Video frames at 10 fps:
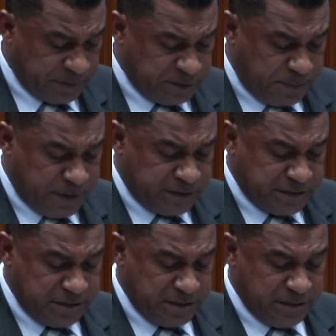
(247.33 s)
Mr. Speaker,
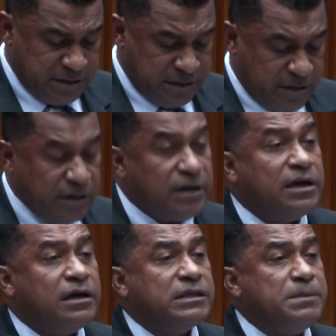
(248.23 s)
sir,
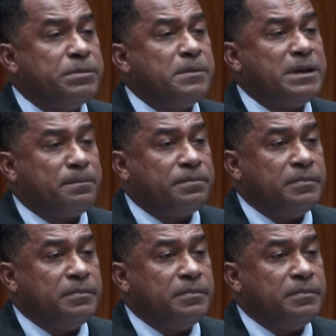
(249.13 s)
the implement,